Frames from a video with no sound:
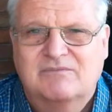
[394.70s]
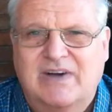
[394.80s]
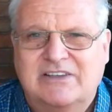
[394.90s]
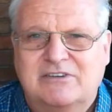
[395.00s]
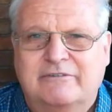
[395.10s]

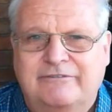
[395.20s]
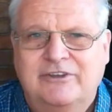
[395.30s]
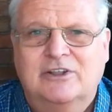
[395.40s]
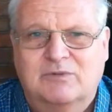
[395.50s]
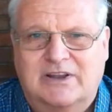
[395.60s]
make you
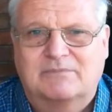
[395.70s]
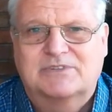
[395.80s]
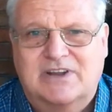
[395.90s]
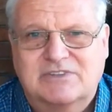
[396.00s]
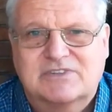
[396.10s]
feel what I'm
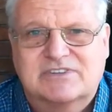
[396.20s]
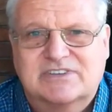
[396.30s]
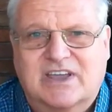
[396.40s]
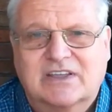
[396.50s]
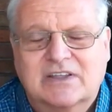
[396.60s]
trying to
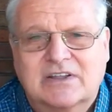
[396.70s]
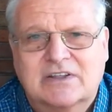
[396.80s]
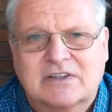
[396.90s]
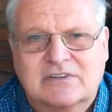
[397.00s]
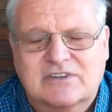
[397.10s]
say.
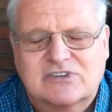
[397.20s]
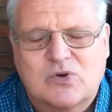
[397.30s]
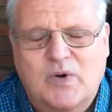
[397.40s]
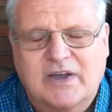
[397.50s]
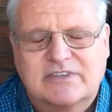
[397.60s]
This
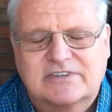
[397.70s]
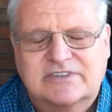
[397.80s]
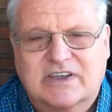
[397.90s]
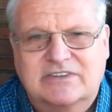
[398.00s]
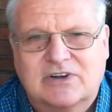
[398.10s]
quiet
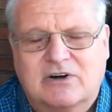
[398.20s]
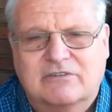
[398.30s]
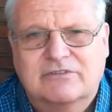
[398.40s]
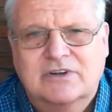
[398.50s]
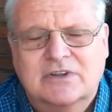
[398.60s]
state
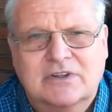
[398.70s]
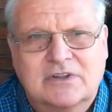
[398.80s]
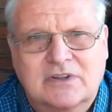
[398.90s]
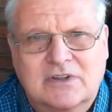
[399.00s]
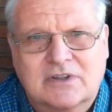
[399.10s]
of
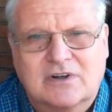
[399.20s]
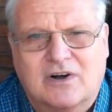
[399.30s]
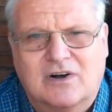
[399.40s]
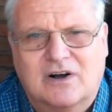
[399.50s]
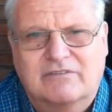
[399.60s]

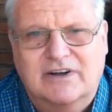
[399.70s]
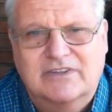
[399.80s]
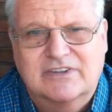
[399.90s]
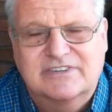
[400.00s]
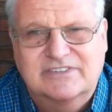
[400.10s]

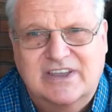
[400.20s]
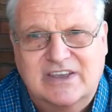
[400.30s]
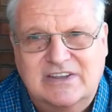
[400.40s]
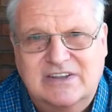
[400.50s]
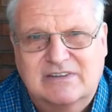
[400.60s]

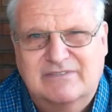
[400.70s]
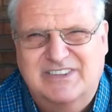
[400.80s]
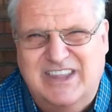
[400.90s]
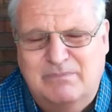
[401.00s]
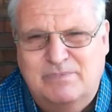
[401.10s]
understanding, of
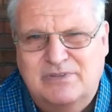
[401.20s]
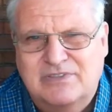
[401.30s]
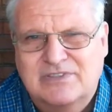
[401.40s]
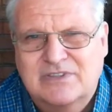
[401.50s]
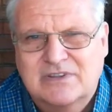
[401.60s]

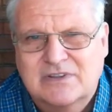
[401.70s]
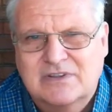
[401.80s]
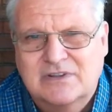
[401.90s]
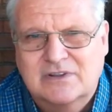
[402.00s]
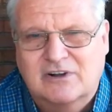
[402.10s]
depth,
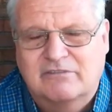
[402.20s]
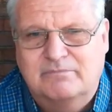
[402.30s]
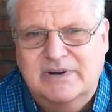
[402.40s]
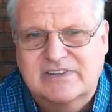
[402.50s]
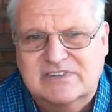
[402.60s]
of
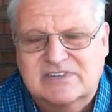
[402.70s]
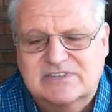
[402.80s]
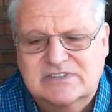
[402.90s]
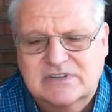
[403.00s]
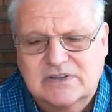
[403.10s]

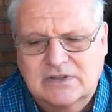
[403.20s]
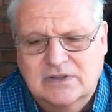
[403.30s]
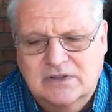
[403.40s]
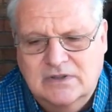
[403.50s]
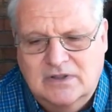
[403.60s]
presence.
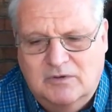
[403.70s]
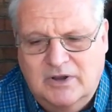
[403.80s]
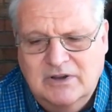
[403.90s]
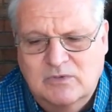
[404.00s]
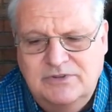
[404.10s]

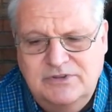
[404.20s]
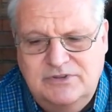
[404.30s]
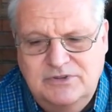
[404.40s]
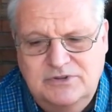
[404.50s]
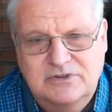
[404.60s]
What I want you
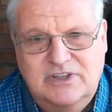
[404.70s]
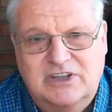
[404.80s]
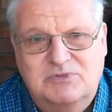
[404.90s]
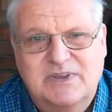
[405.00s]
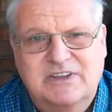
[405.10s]
to do then,
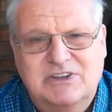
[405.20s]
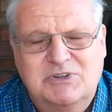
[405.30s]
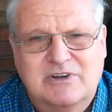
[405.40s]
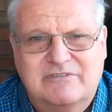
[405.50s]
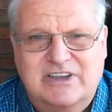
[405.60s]
if you're going to
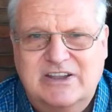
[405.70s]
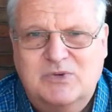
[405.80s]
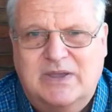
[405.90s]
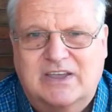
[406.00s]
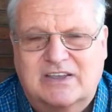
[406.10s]
do a very
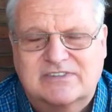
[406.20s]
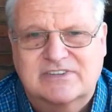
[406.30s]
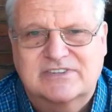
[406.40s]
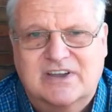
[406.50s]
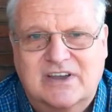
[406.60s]
quick
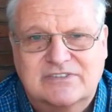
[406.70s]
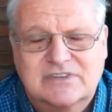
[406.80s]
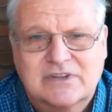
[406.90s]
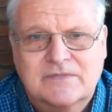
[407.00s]
exercise,